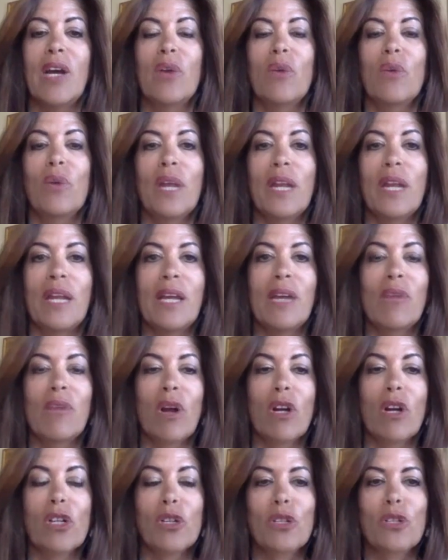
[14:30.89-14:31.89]
really
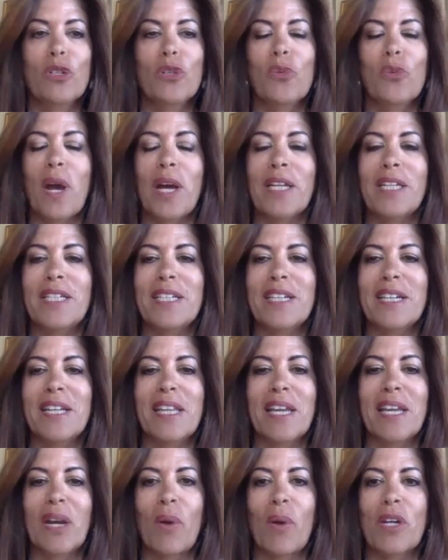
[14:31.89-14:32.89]
rushes to write
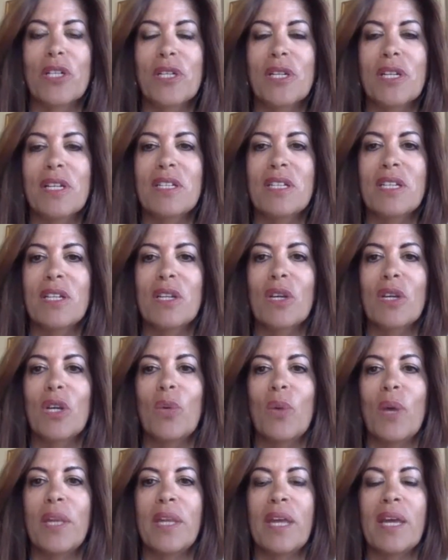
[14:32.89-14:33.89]
their questions in the
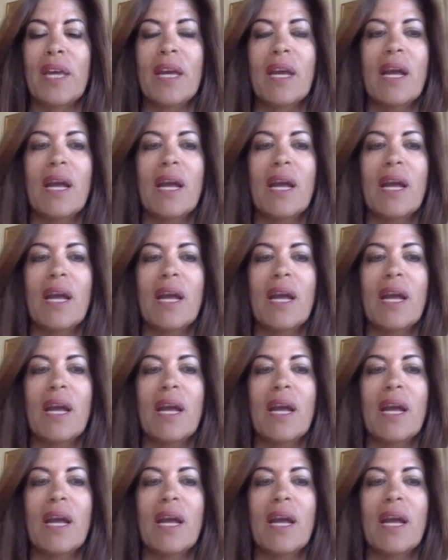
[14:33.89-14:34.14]
Q&A.